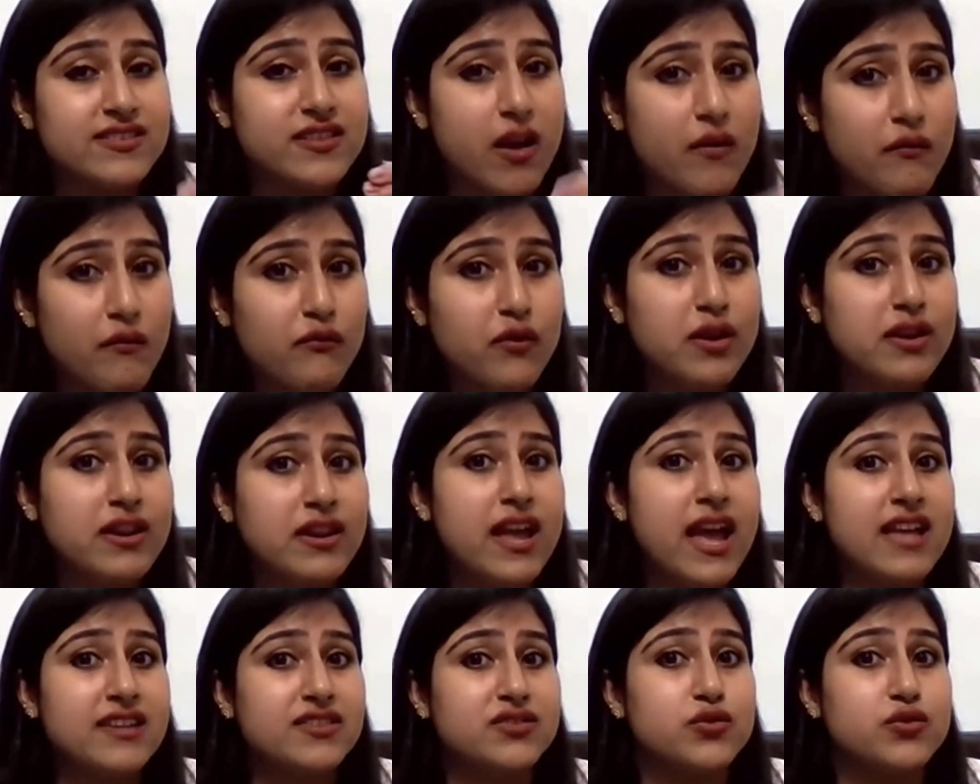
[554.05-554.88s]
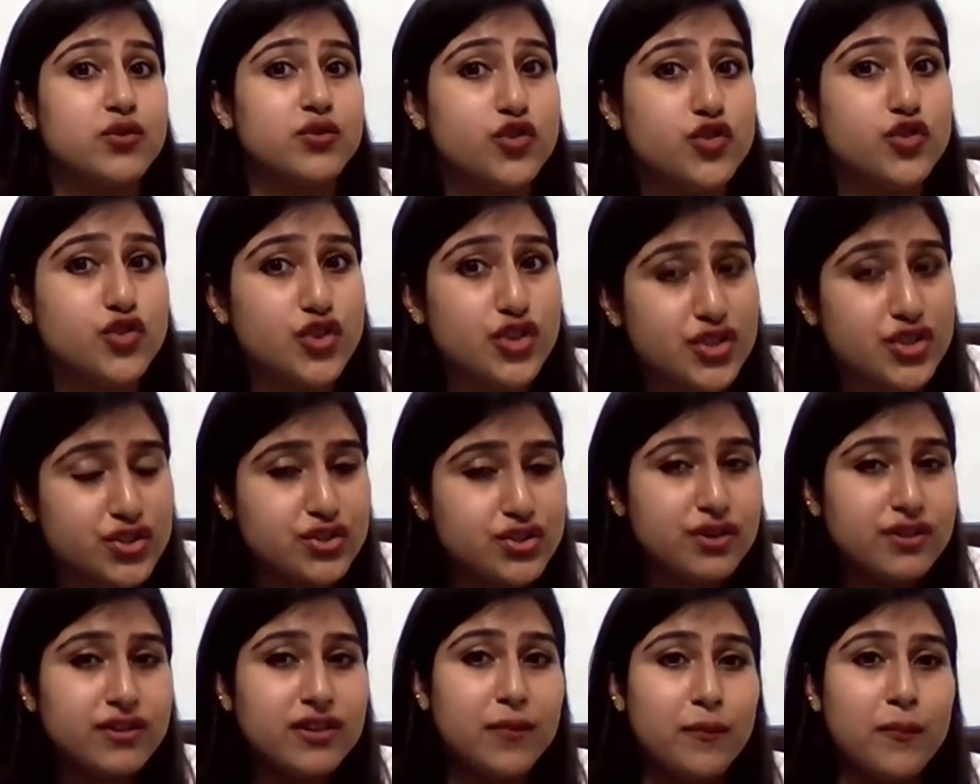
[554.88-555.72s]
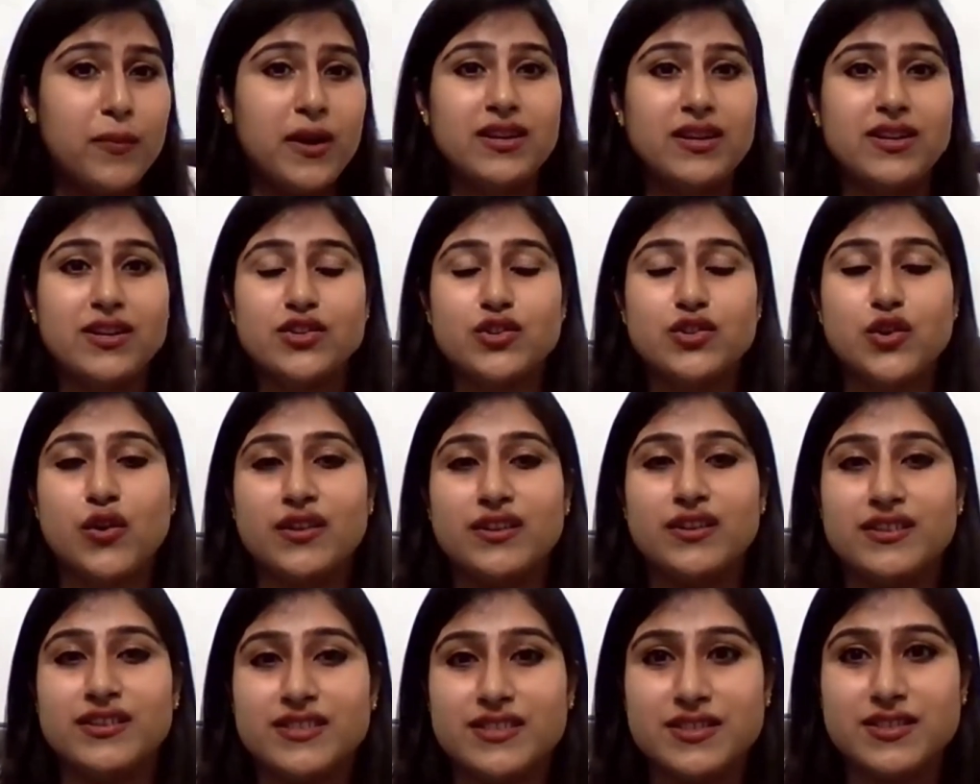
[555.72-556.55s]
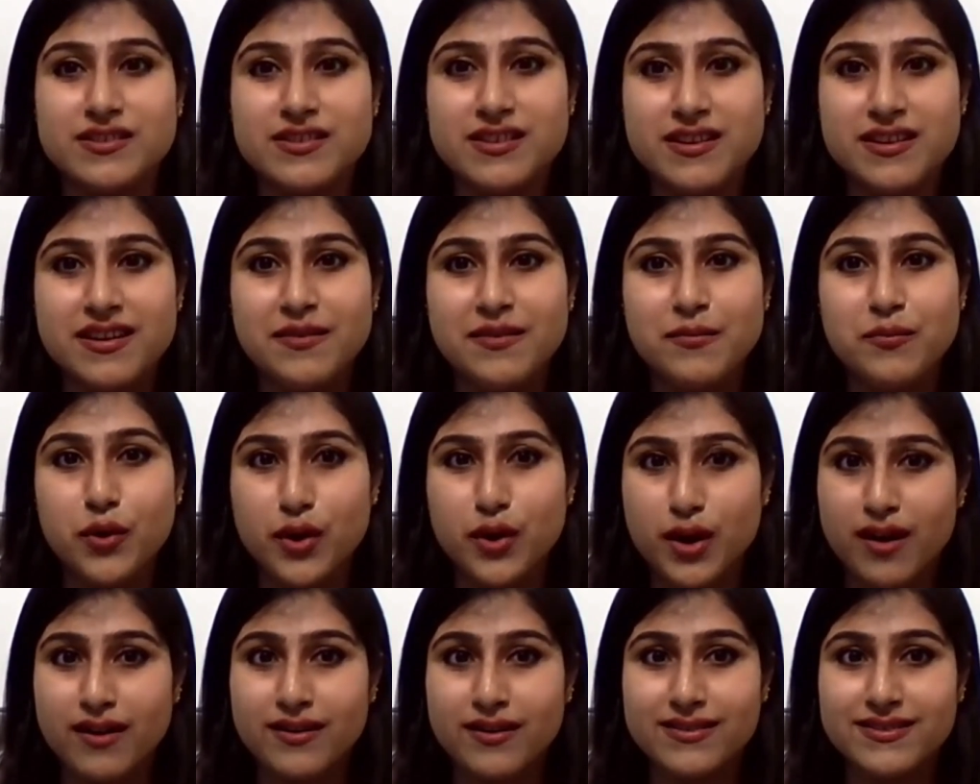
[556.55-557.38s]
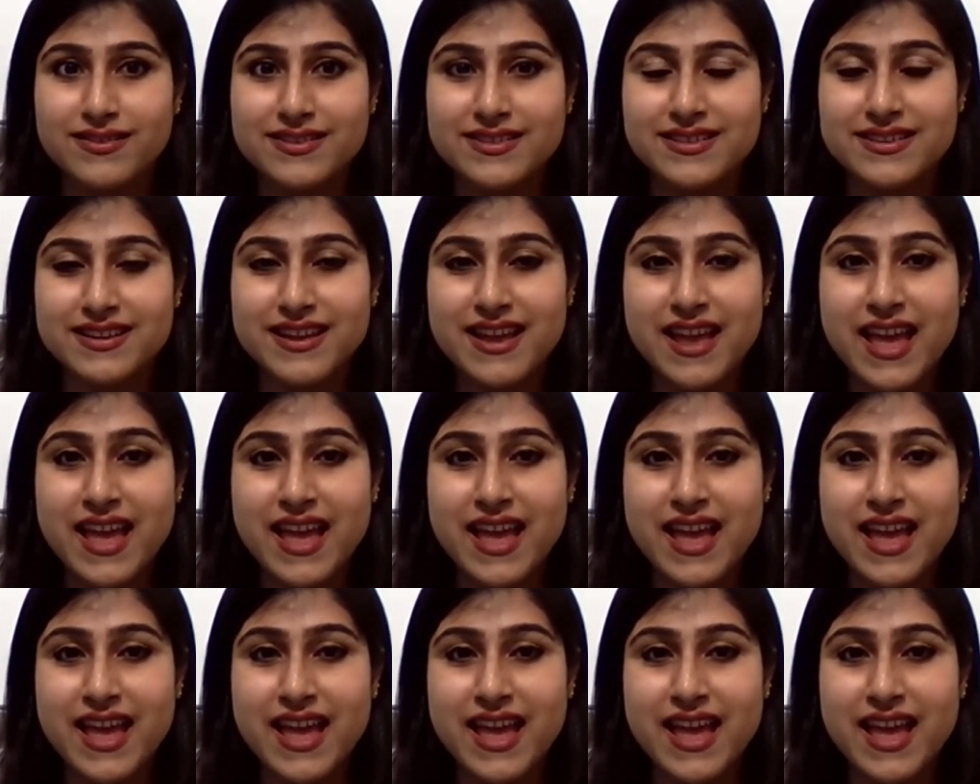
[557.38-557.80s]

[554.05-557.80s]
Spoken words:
someone has registered the patent on his product.